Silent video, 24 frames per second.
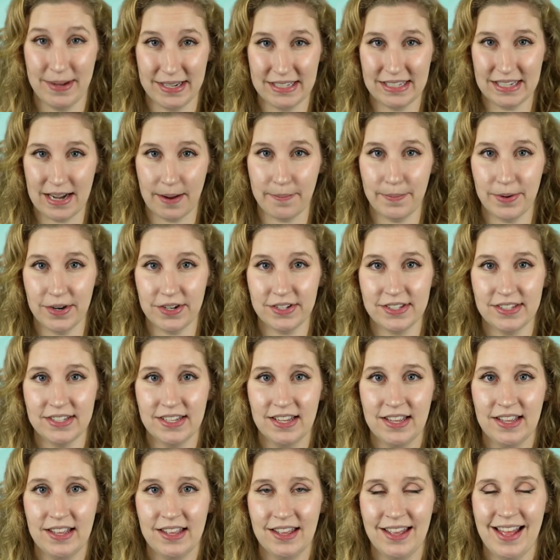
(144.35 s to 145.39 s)
mixed numbers.
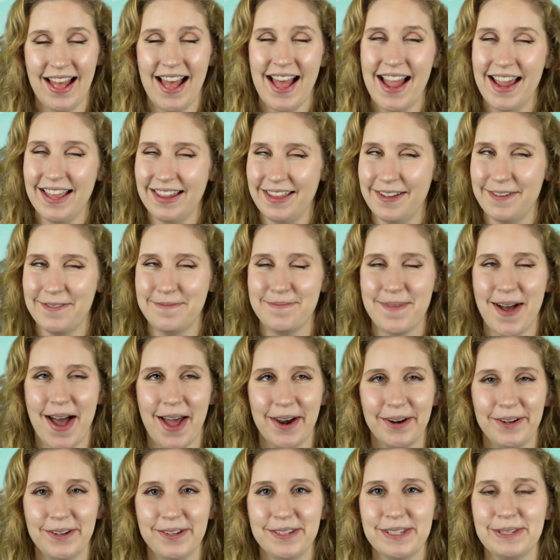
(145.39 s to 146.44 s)
I love
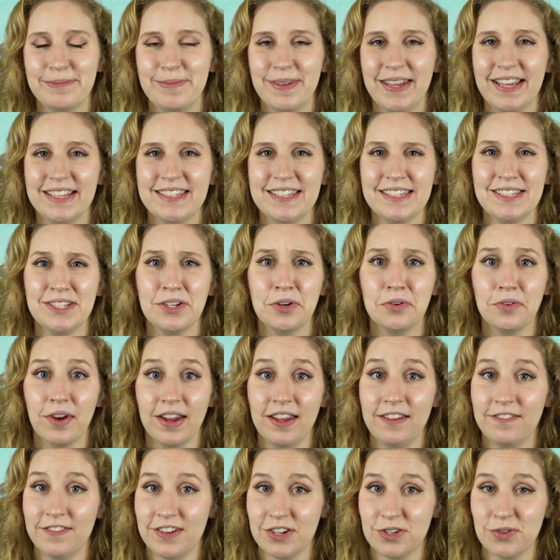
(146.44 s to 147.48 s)
models because it's a
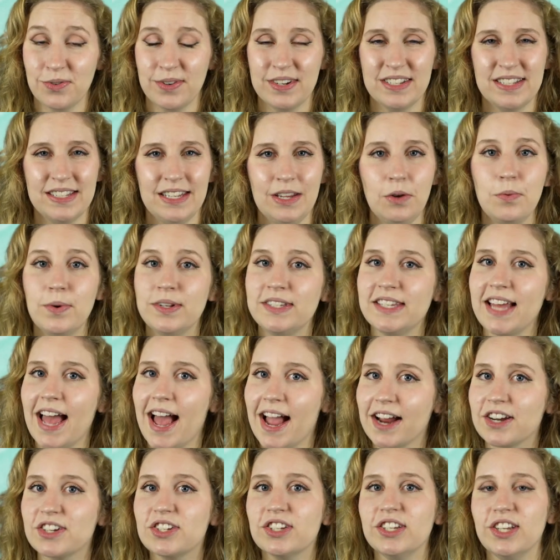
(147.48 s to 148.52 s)
great visual to see what's
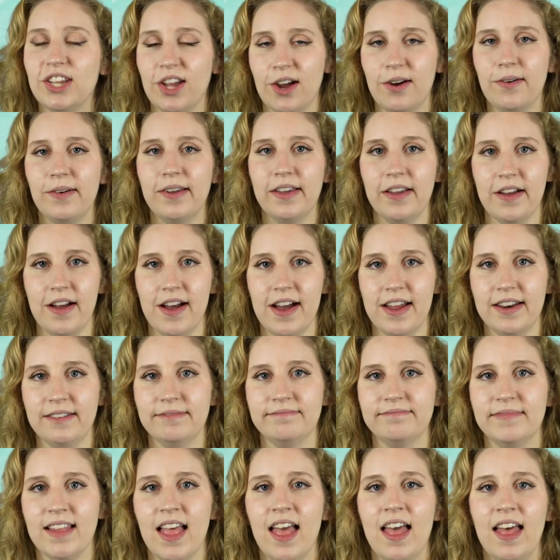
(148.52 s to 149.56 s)
actually going on.
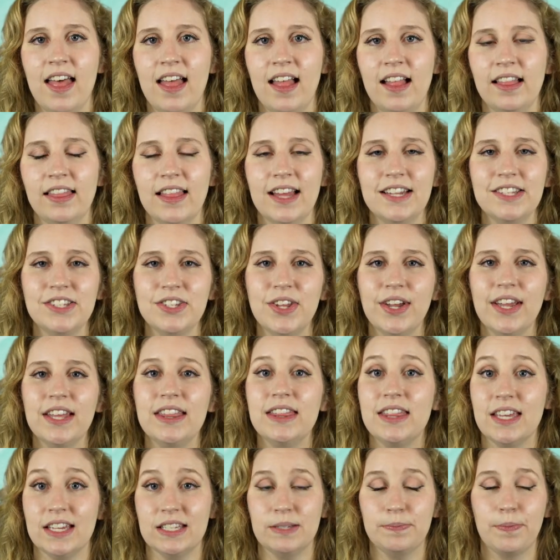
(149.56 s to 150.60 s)
Let's look
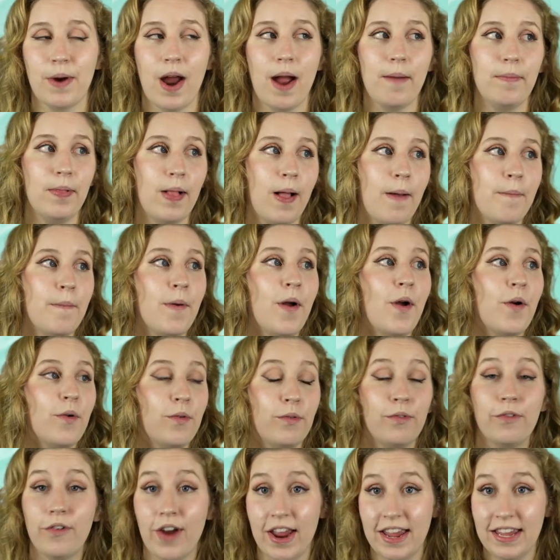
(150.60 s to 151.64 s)
at this problem
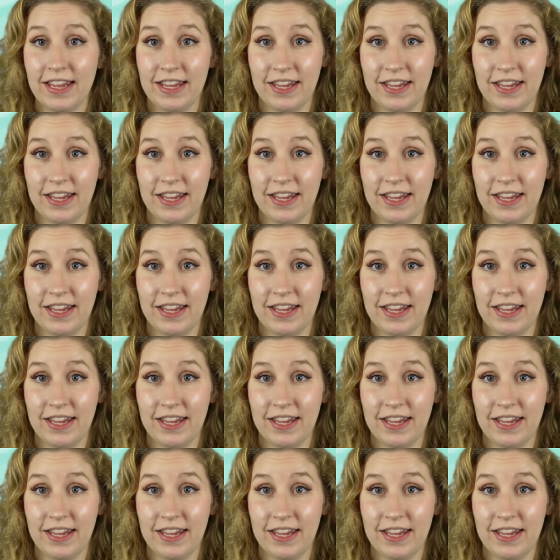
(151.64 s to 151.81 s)
right